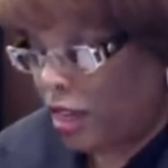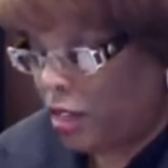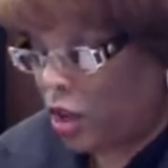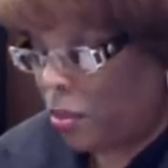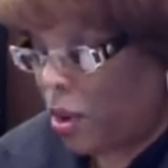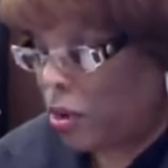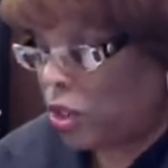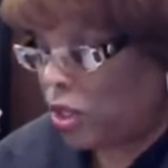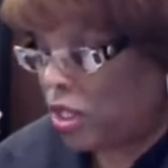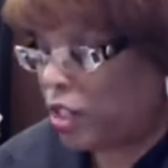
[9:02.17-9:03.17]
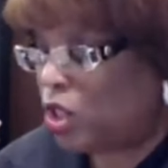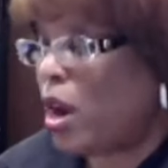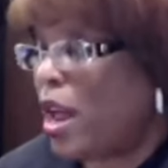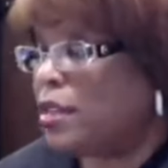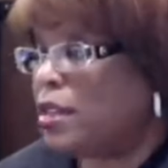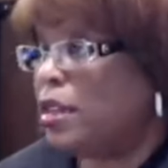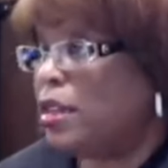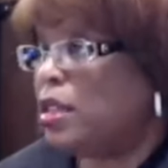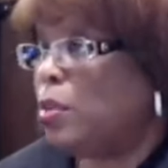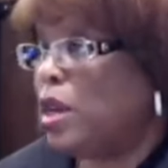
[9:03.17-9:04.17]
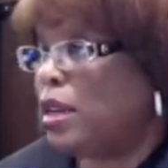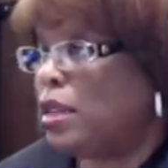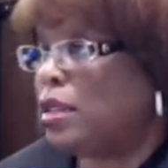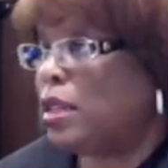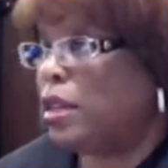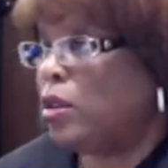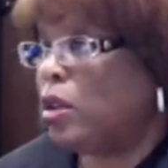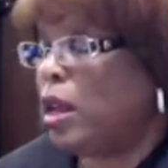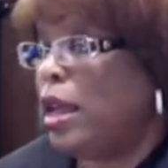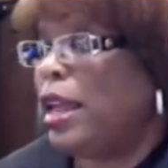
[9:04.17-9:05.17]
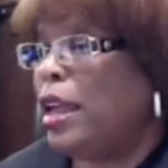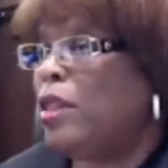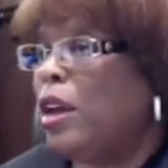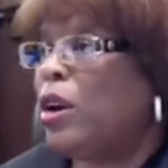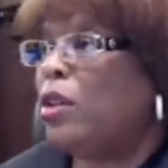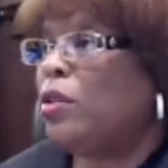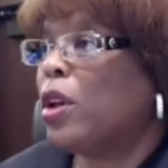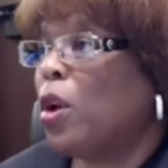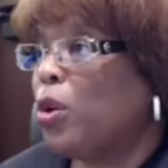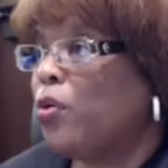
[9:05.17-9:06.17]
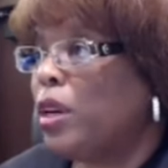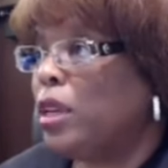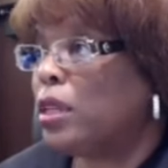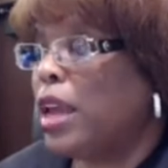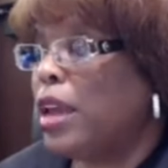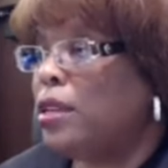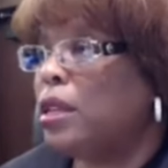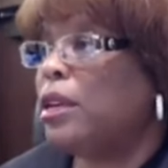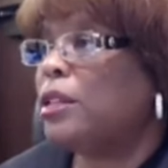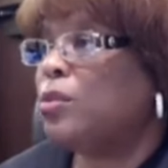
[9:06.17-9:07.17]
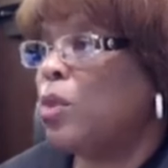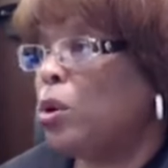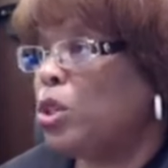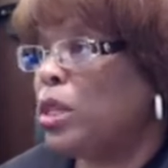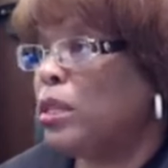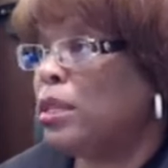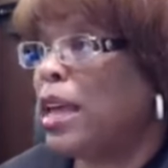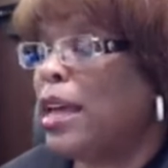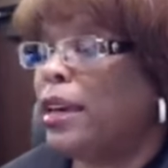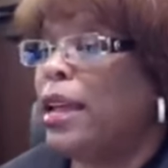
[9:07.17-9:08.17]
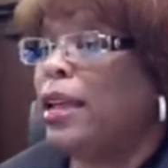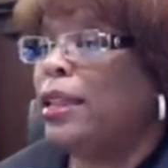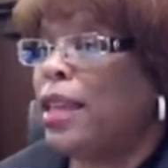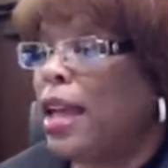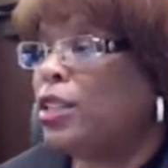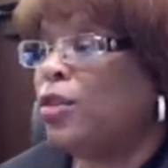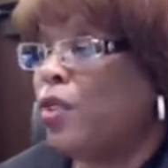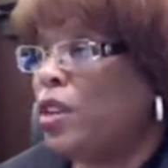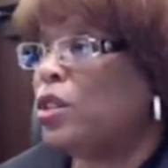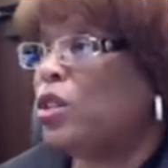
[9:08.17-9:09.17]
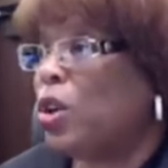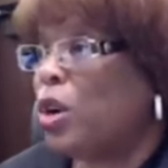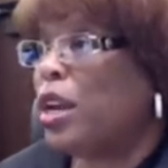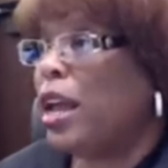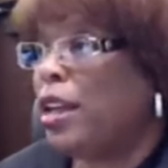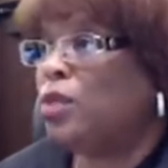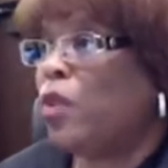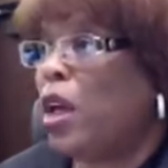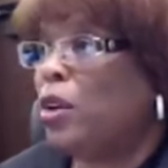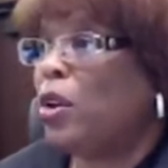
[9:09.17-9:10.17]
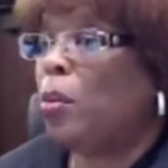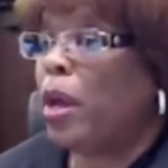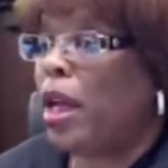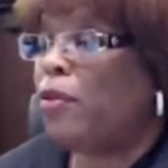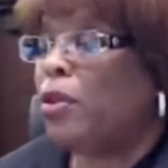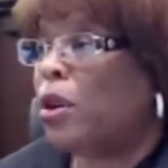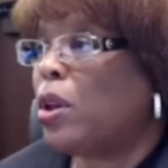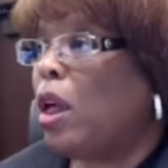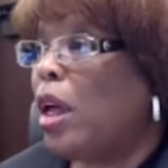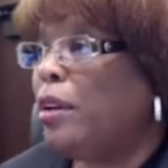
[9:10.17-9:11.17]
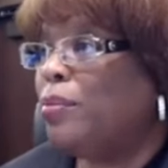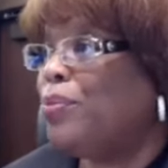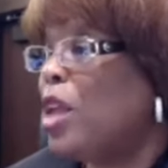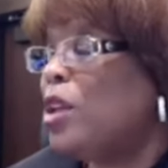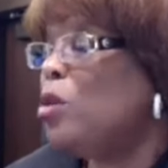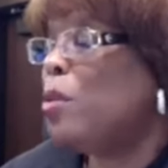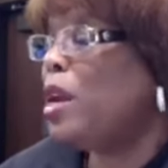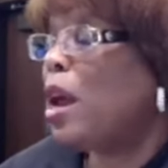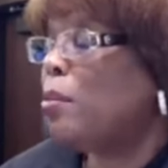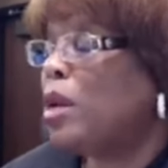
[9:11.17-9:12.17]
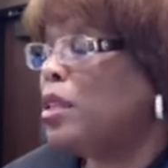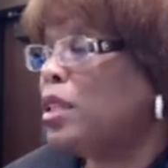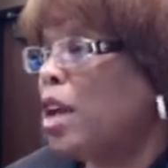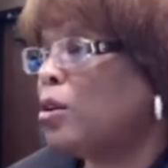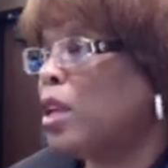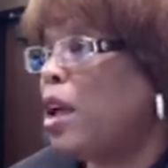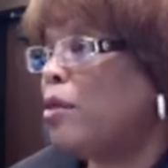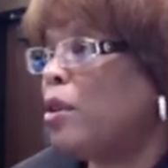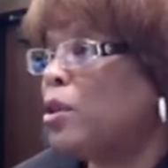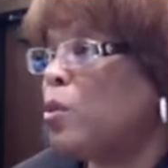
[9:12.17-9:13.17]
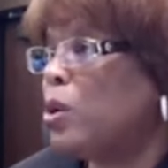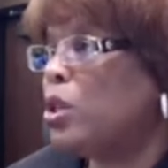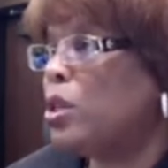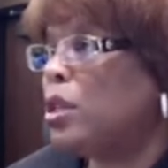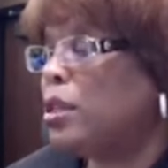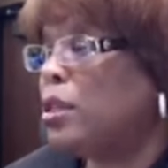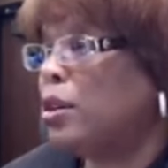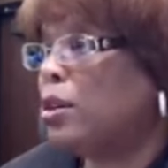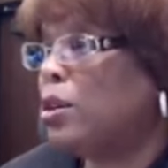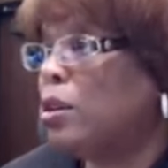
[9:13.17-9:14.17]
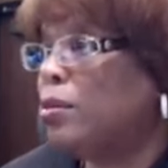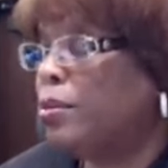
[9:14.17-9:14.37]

these are motions that you're asking to be unsealed and they're in the co-defendant's case and it's motions that that defense attorney has filed on behalf of their client, you may not be entitled to have those motions unsealed.